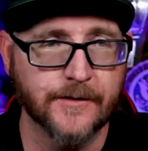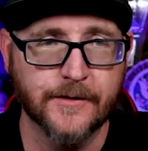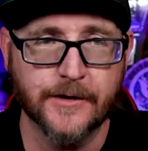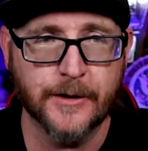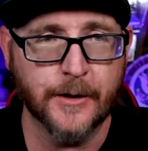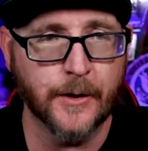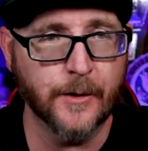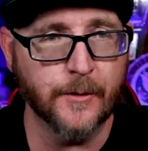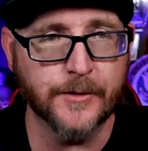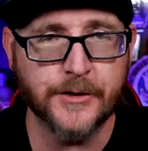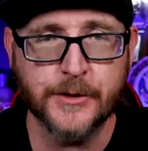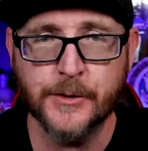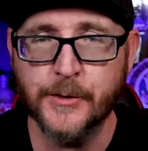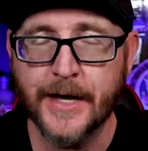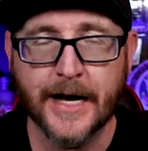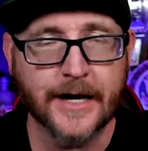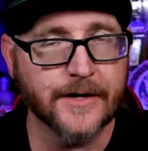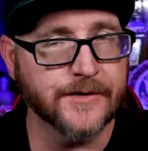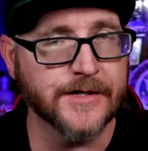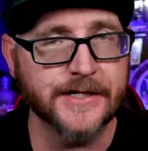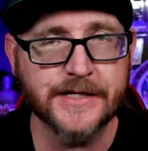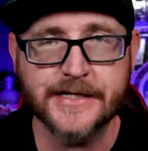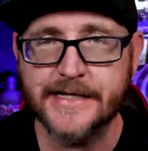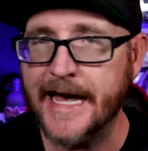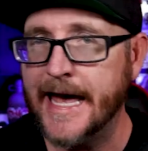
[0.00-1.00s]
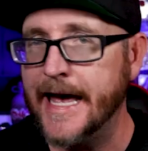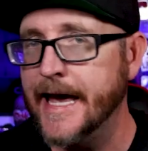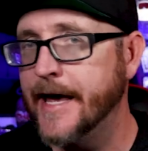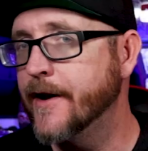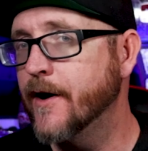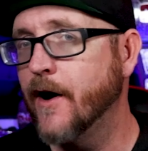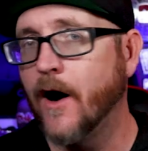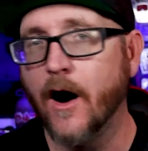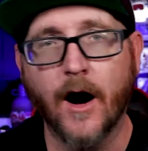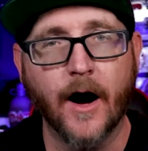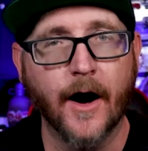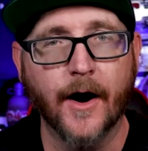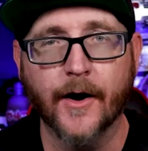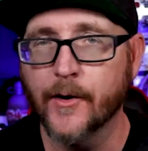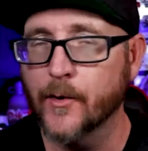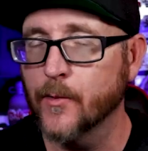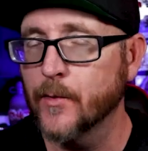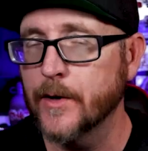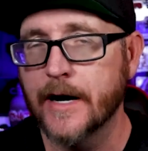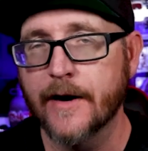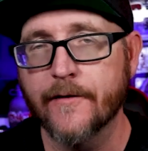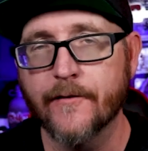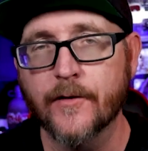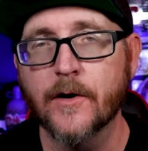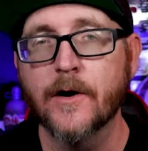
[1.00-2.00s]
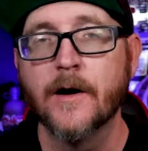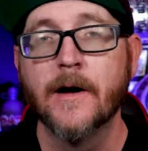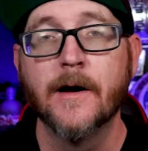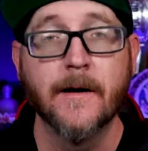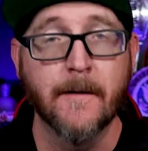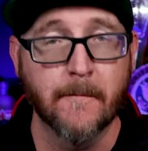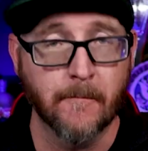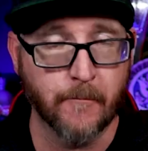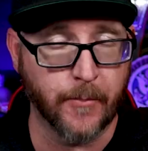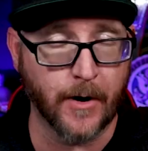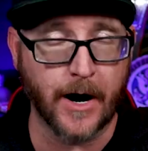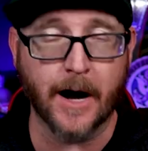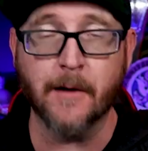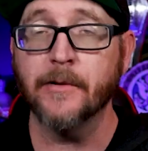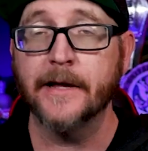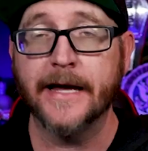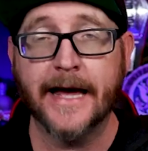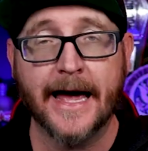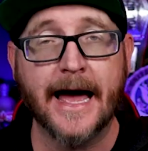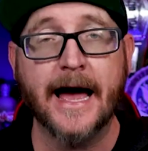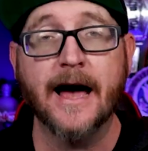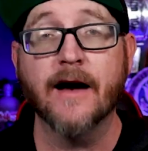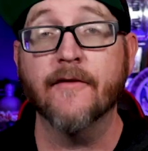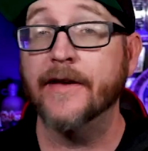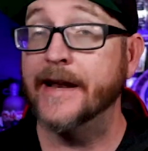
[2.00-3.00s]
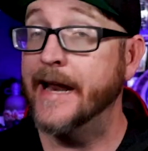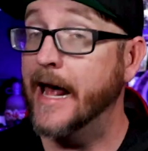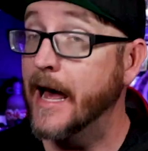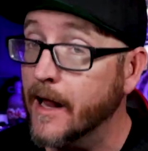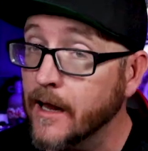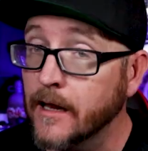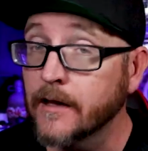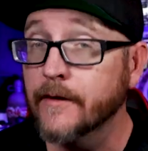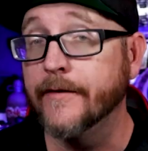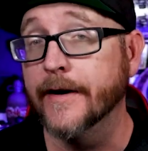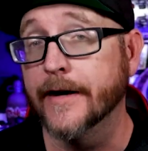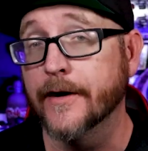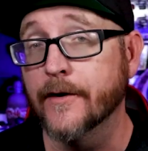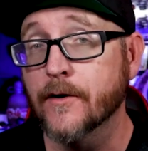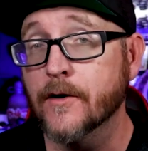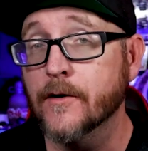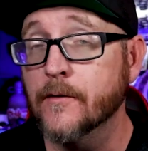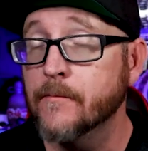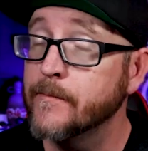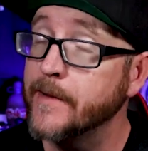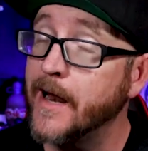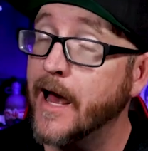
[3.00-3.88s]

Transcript: you know, 2010 on or whatever, probably have an elevator.